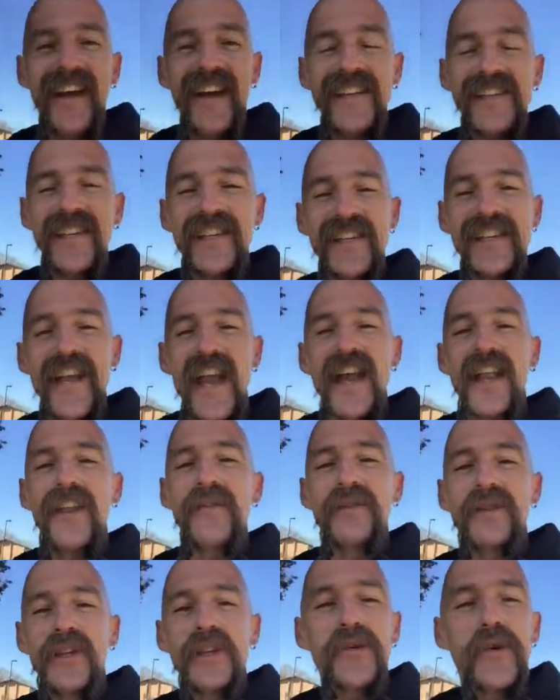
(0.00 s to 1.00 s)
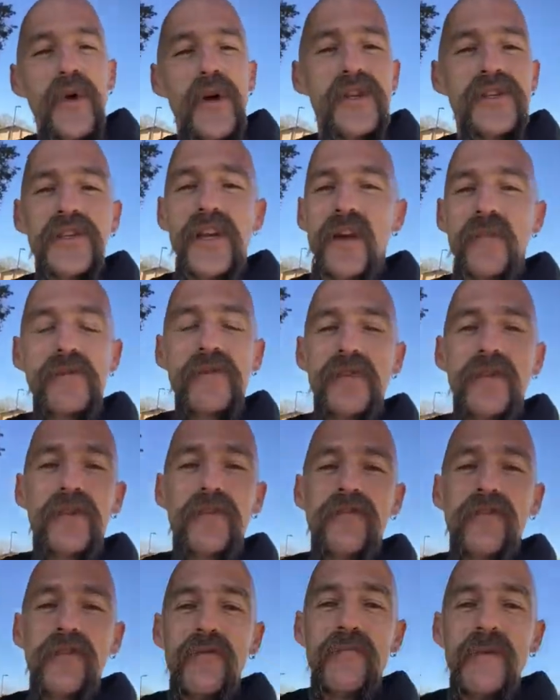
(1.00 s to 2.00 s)
That's exactly what the 12 steps
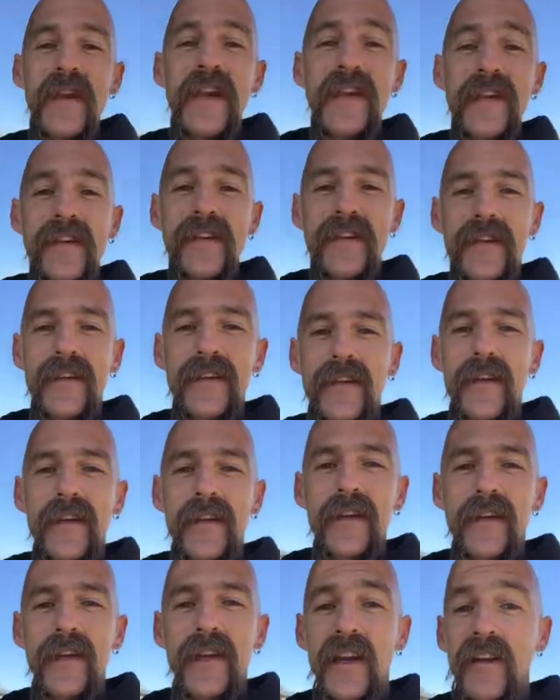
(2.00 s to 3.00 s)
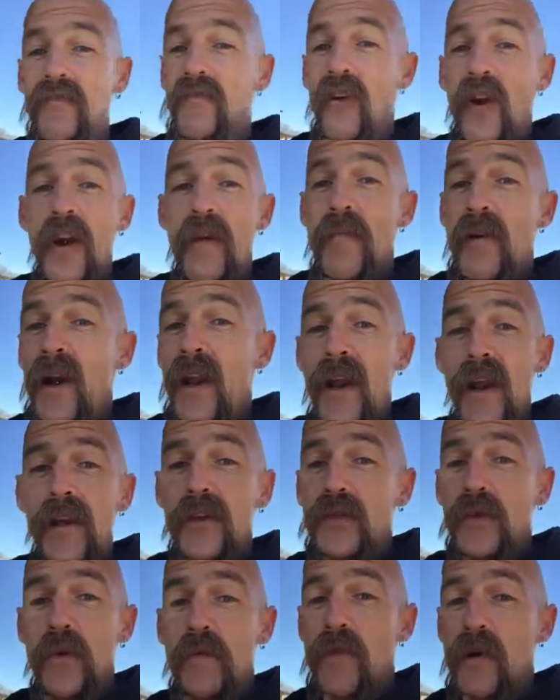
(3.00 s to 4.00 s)
do for me. And for anybody
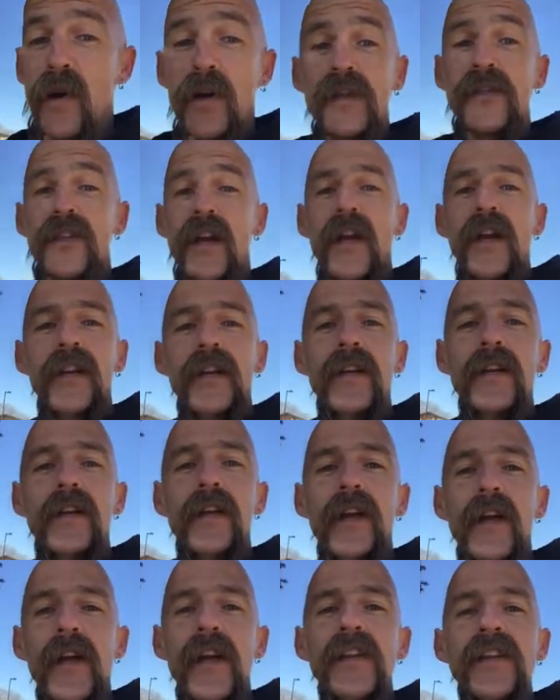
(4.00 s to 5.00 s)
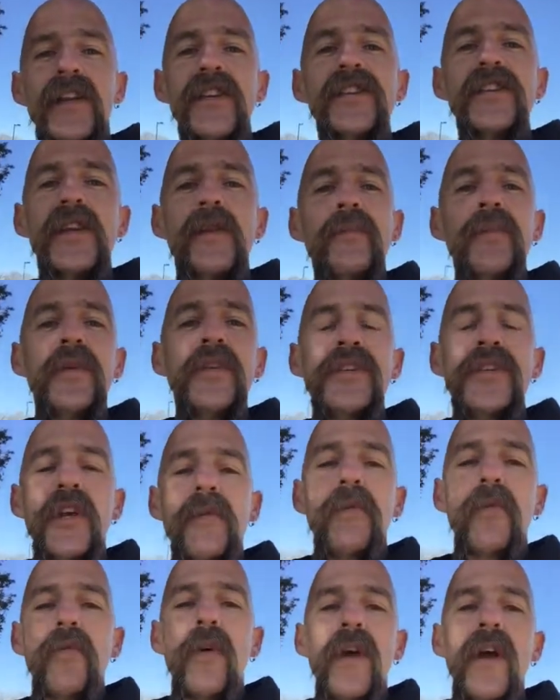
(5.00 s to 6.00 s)
else who embarks on it, they simply
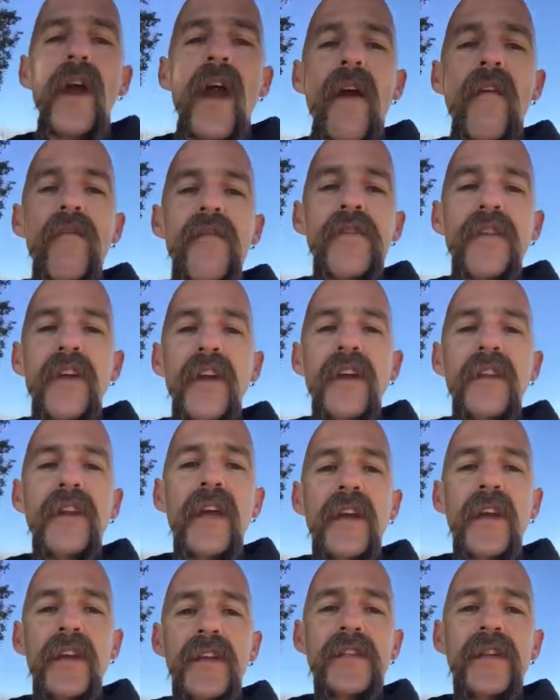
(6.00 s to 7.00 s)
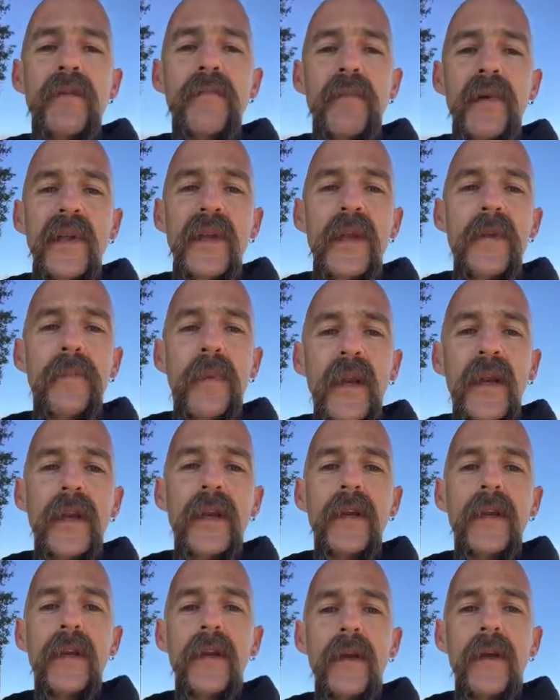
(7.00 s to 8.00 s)
chip away everything that isn't Billy
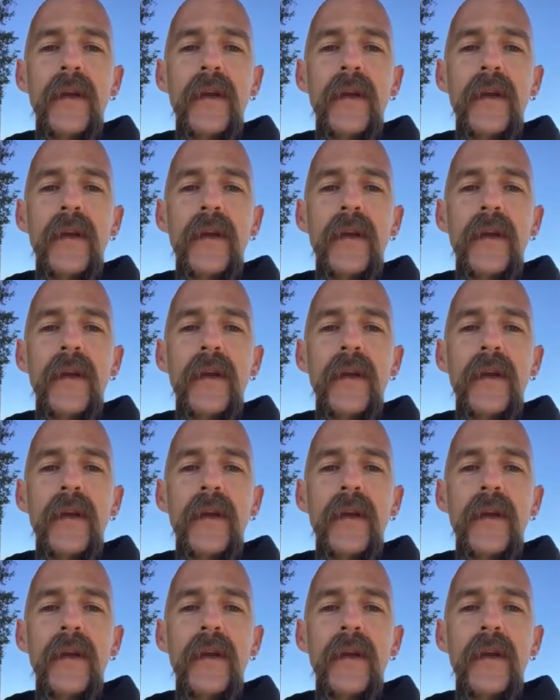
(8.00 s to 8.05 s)
P.